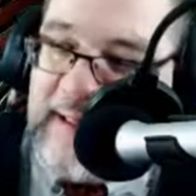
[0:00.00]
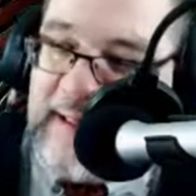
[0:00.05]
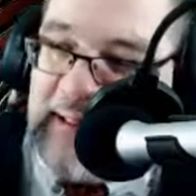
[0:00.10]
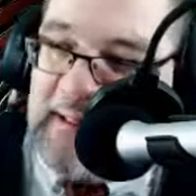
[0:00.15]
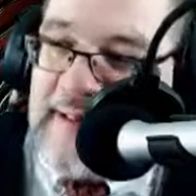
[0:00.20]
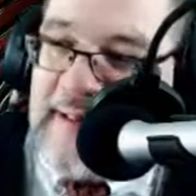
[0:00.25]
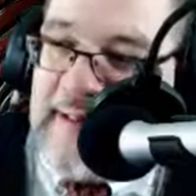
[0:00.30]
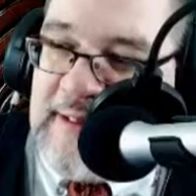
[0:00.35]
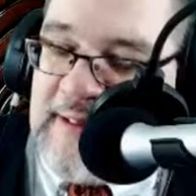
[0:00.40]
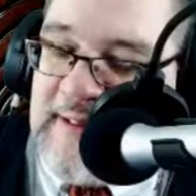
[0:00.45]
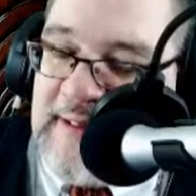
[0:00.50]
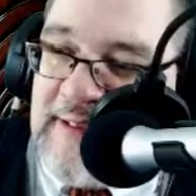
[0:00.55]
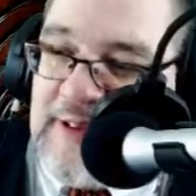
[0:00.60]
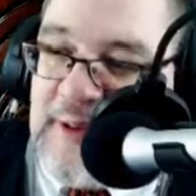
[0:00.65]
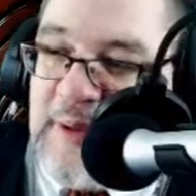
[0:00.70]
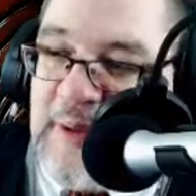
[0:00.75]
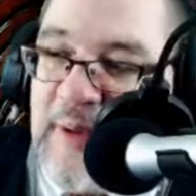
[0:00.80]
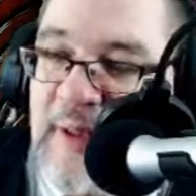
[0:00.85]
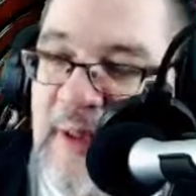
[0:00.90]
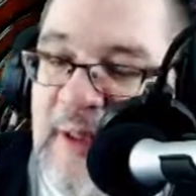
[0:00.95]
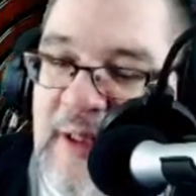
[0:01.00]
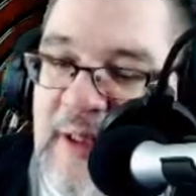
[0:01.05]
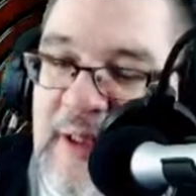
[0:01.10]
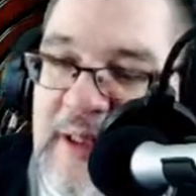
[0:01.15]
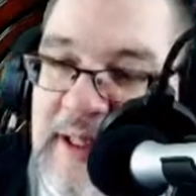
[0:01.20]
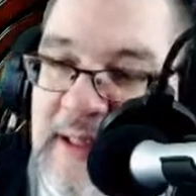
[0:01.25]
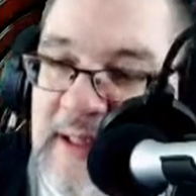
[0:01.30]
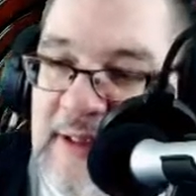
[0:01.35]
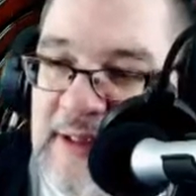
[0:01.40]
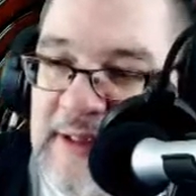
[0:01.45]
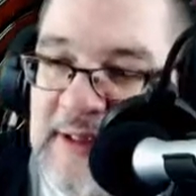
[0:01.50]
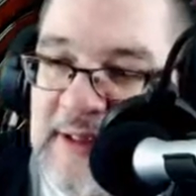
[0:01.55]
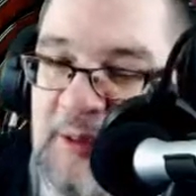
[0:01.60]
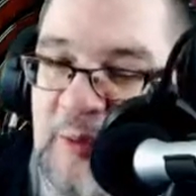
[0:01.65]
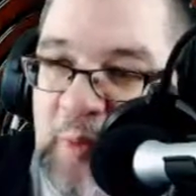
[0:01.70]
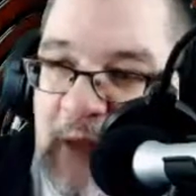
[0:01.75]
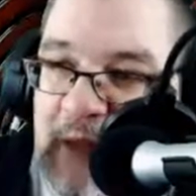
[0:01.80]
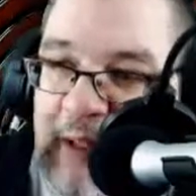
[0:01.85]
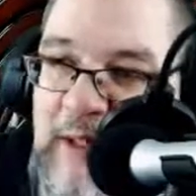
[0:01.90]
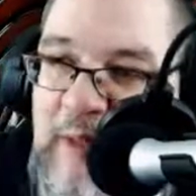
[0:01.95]
that I listen to. And I
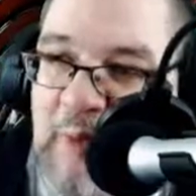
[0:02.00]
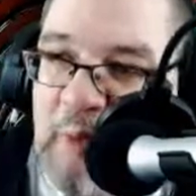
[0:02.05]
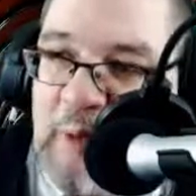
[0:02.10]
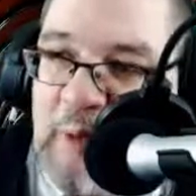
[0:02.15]
listen while I